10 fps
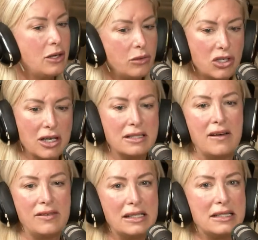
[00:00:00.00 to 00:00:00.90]
You just
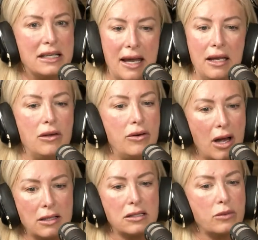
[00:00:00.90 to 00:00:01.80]
have to say you
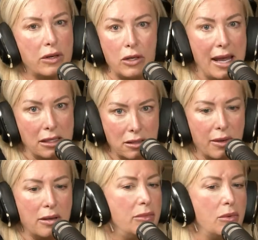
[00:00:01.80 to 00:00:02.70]
can't
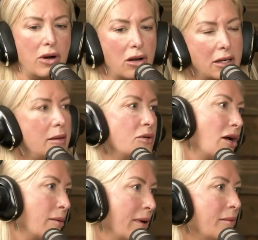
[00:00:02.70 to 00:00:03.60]
swim, and we're not going to keep
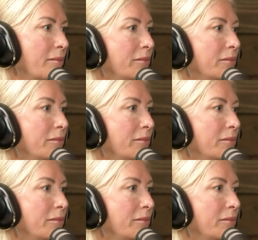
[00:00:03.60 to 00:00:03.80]
talking about it.